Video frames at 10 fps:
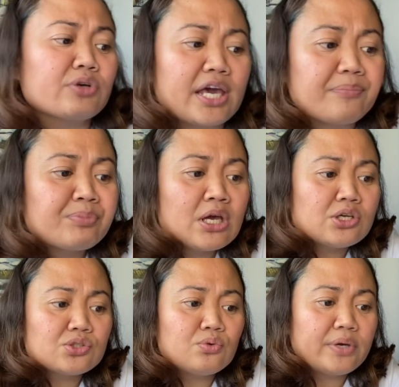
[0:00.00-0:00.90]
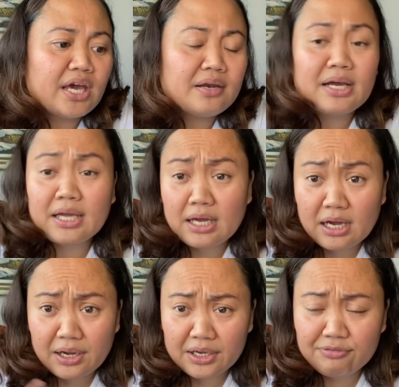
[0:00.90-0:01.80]
Okay, so we had
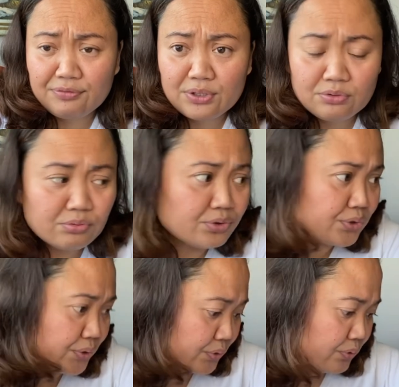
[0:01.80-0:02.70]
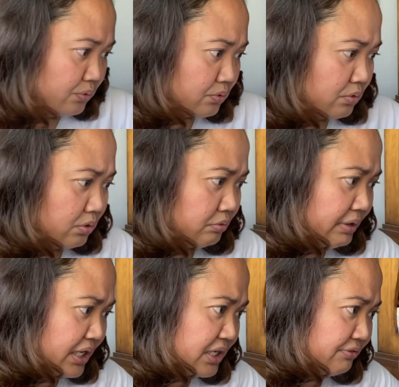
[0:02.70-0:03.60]
if you know already,